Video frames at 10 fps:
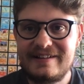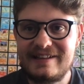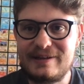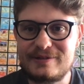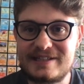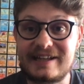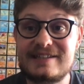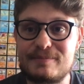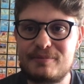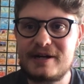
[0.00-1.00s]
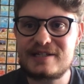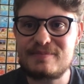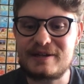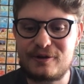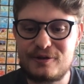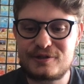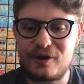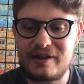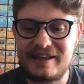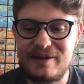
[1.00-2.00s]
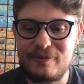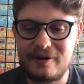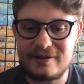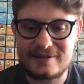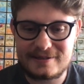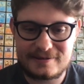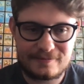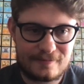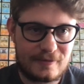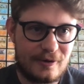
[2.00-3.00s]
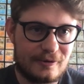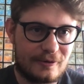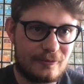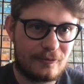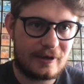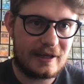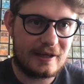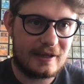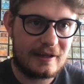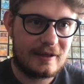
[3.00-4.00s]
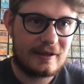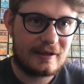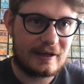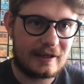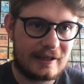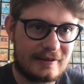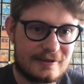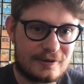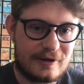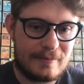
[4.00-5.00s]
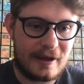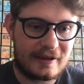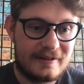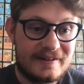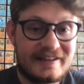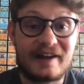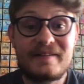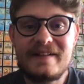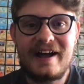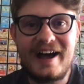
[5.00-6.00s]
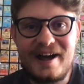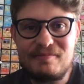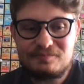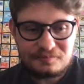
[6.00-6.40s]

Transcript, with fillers: He was like suppressed because he was, hold on, where can I get the screen back? Yeah. Um,